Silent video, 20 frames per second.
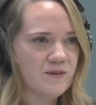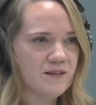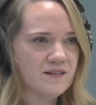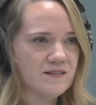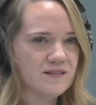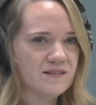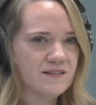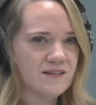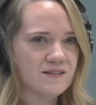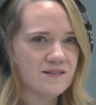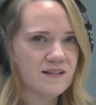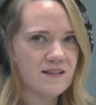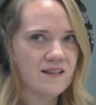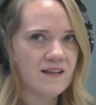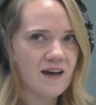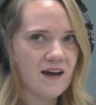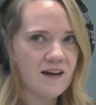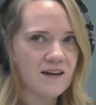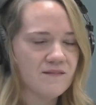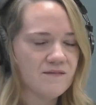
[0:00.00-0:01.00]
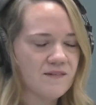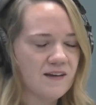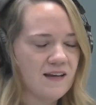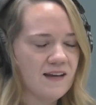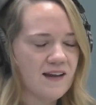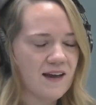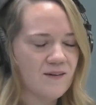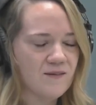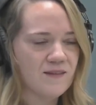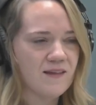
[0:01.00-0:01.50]
There's a lot of
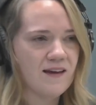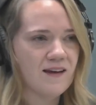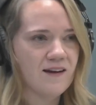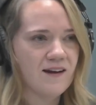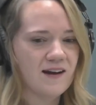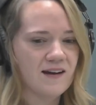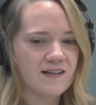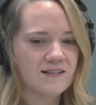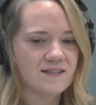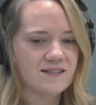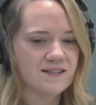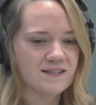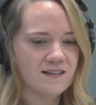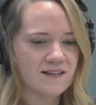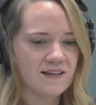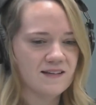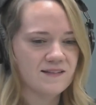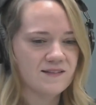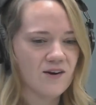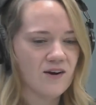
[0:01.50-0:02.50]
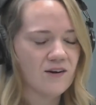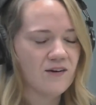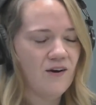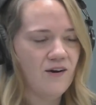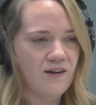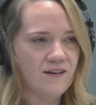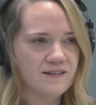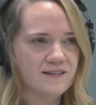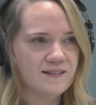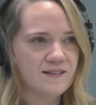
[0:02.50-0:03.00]
need out there, and it's our
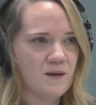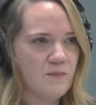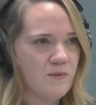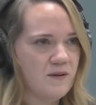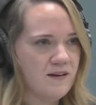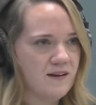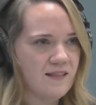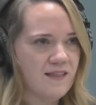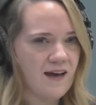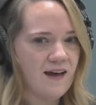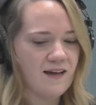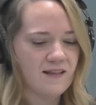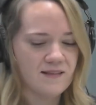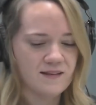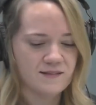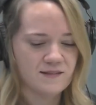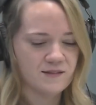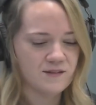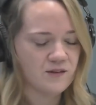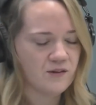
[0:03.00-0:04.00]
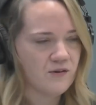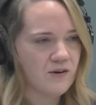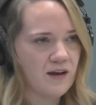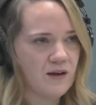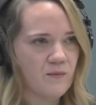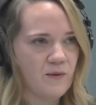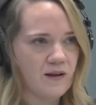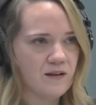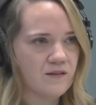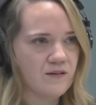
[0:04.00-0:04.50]
call to step into that. And this is a
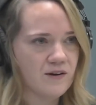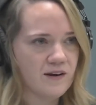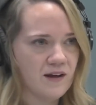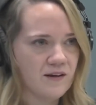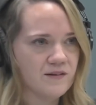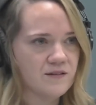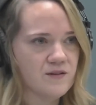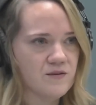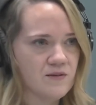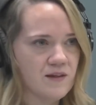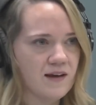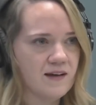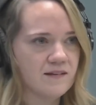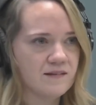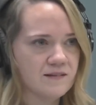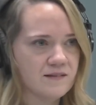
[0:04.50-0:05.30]
great way to learn how to do that.